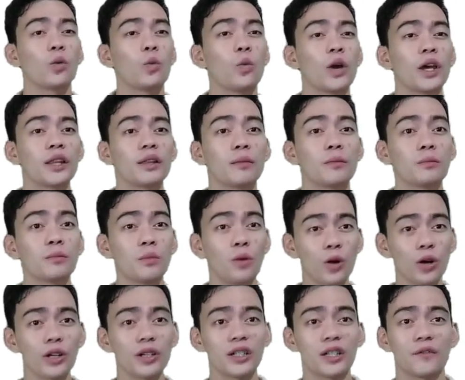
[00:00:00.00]
with
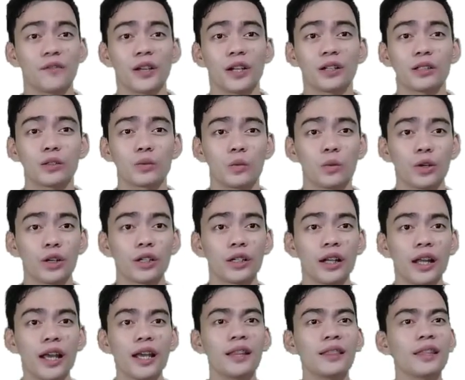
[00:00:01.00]
more difficult
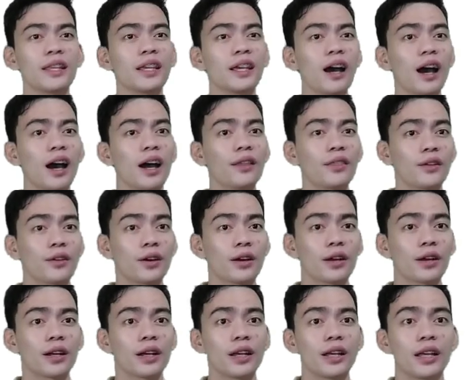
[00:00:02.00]
word and the
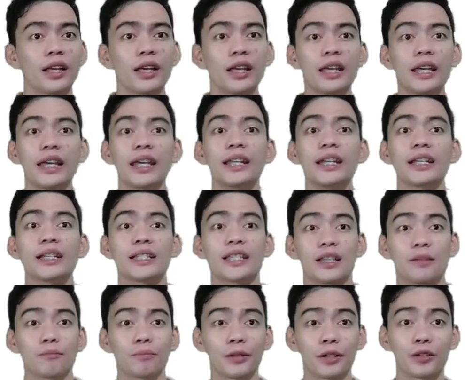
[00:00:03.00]
other in a
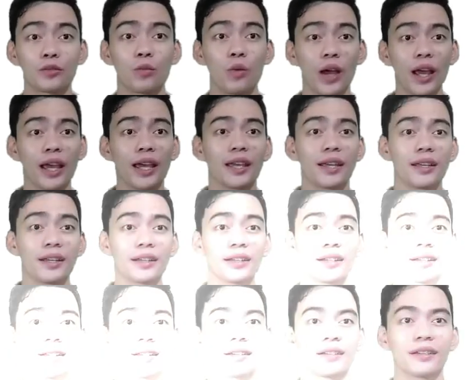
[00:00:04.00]
simpler way.
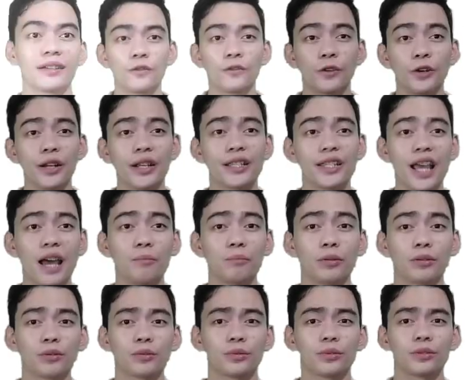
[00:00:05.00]
For
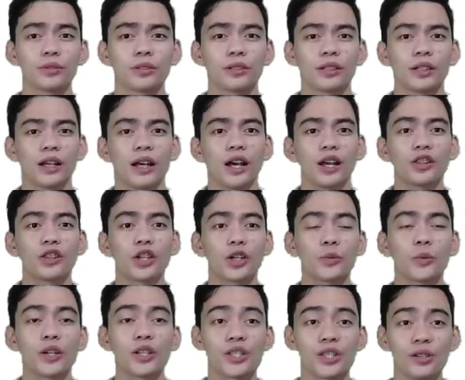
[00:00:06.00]
example, the
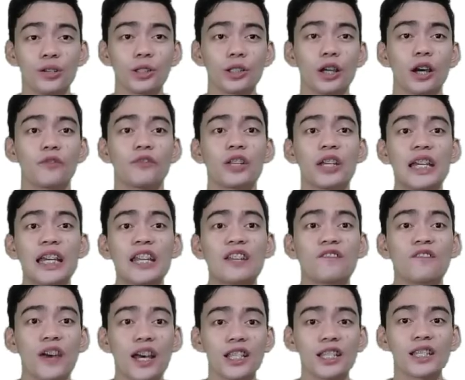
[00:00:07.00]
result of the
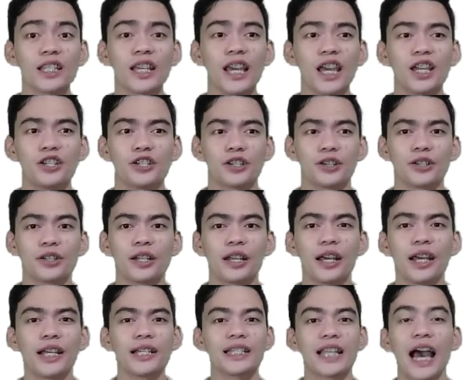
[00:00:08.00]
investigation
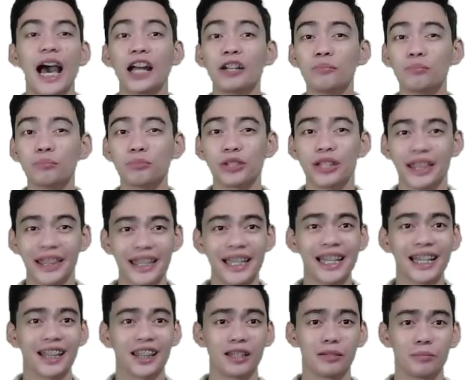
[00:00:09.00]
is
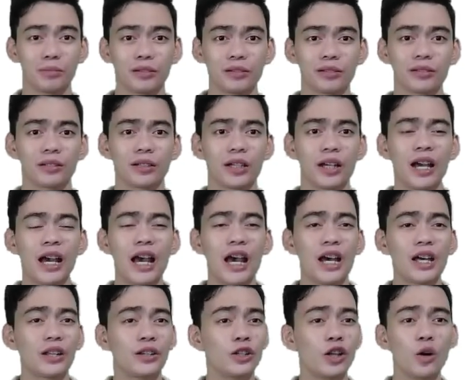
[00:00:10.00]
unpredictable.
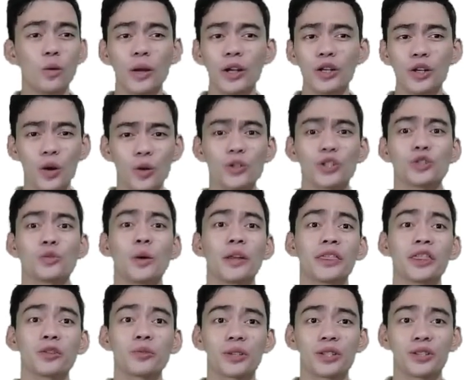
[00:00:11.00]
No one knows what
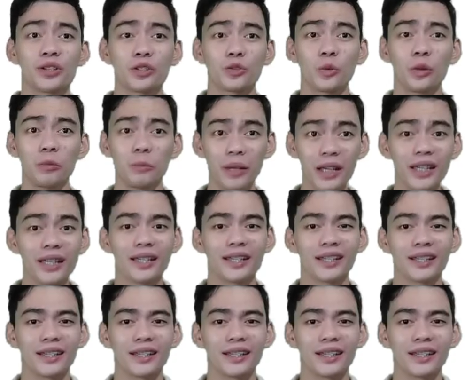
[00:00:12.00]
the result will be.